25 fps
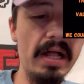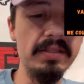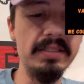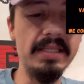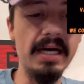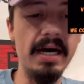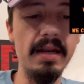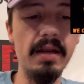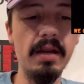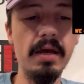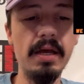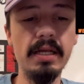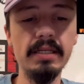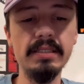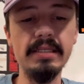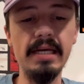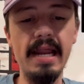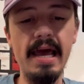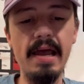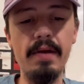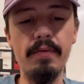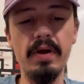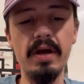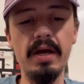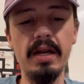done.
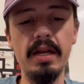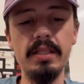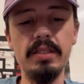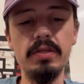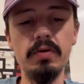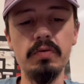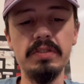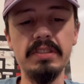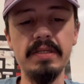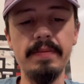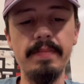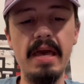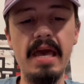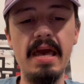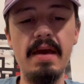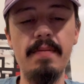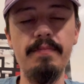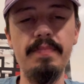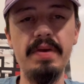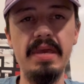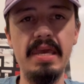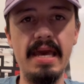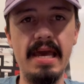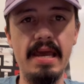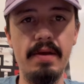Tonight we're going to do some
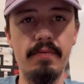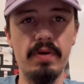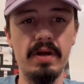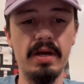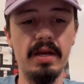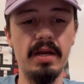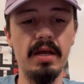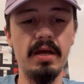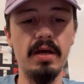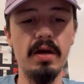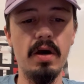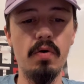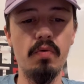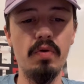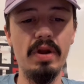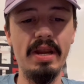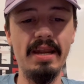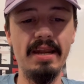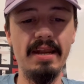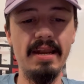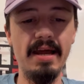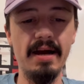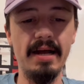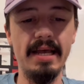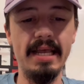NBA. We're going to go
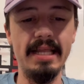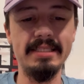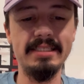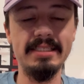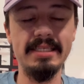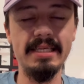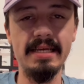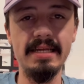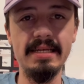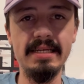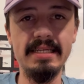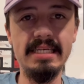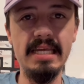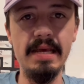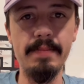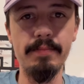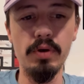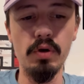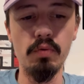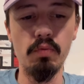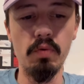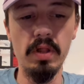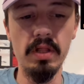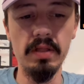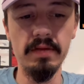Nuggets,
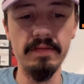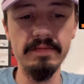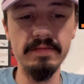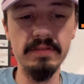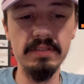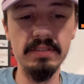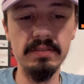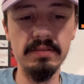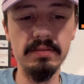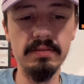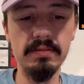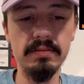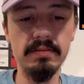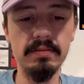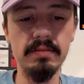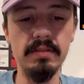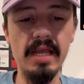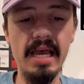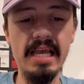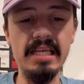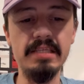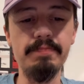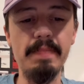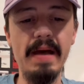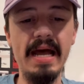Timberwolves.
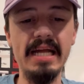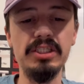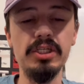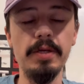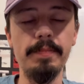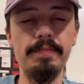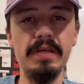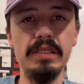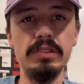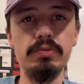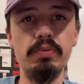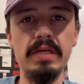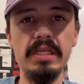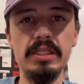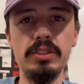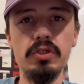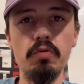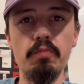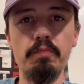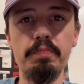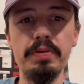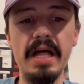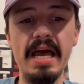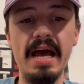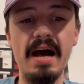Nice matchup between two
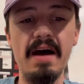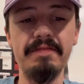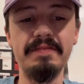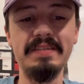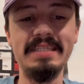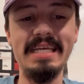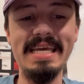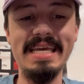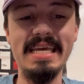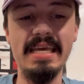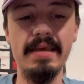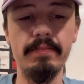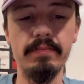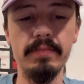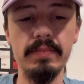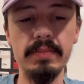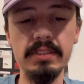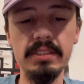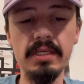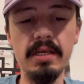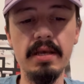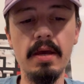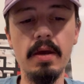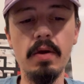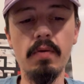playoff
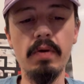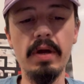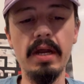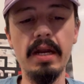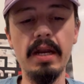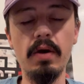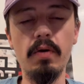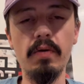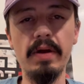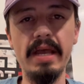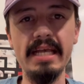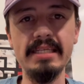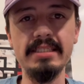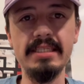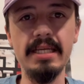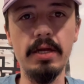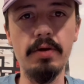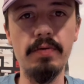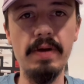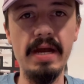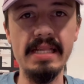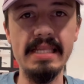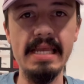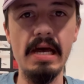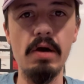teams. We're going to go guess the
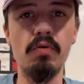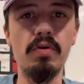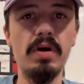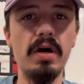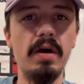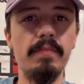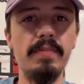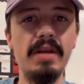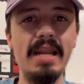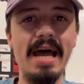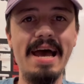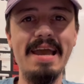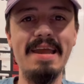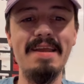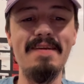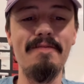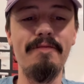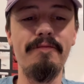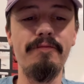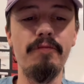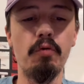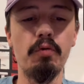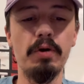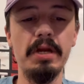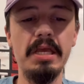correct outcome,
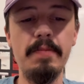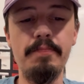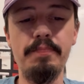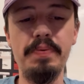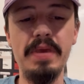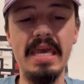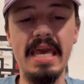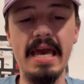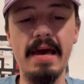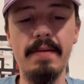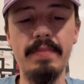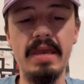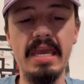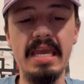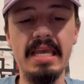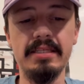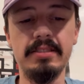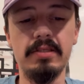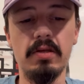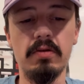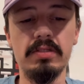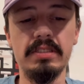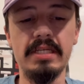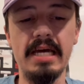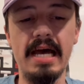9.40 p.m.
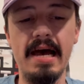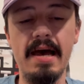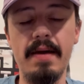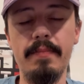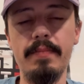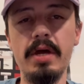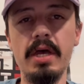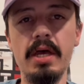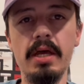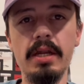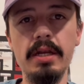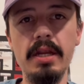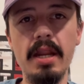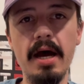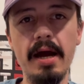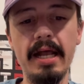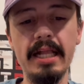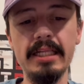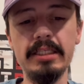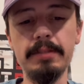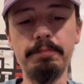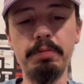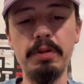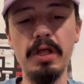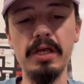Eastern Time.
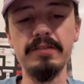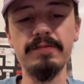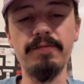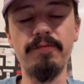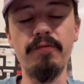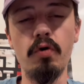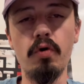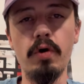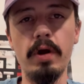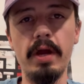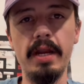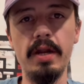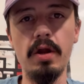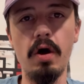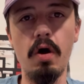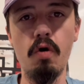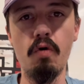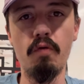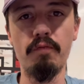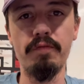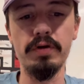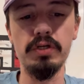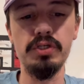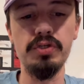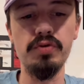Nuggets plus four and
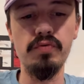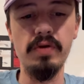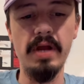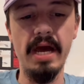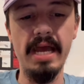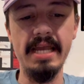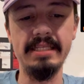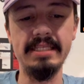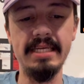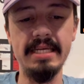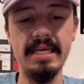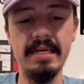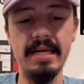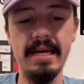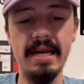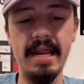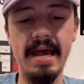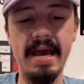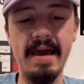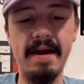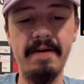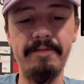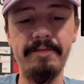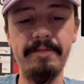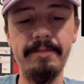over 219 and a
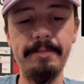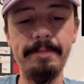half.